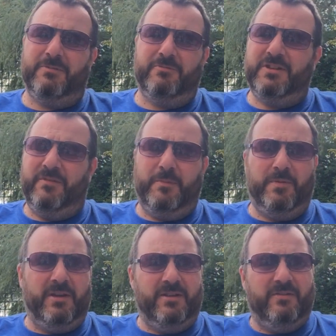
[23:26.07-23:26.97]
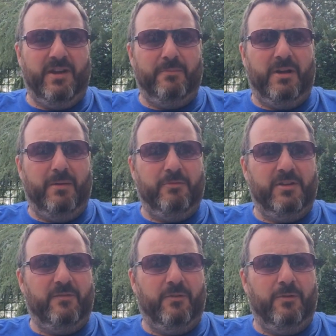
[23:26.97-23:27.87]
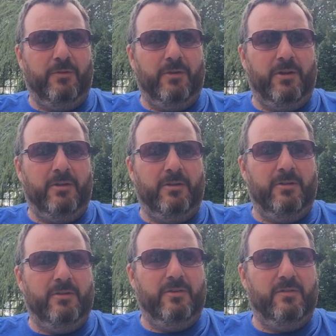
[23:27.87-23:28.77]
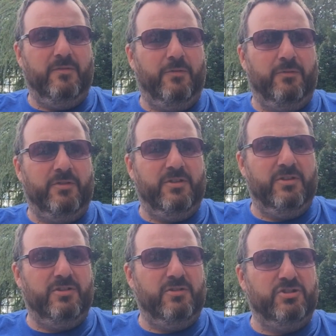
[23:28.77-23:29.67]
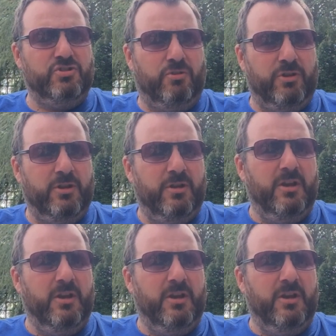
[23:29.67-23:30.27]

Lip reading: and I would never pay that amount of money for a toy.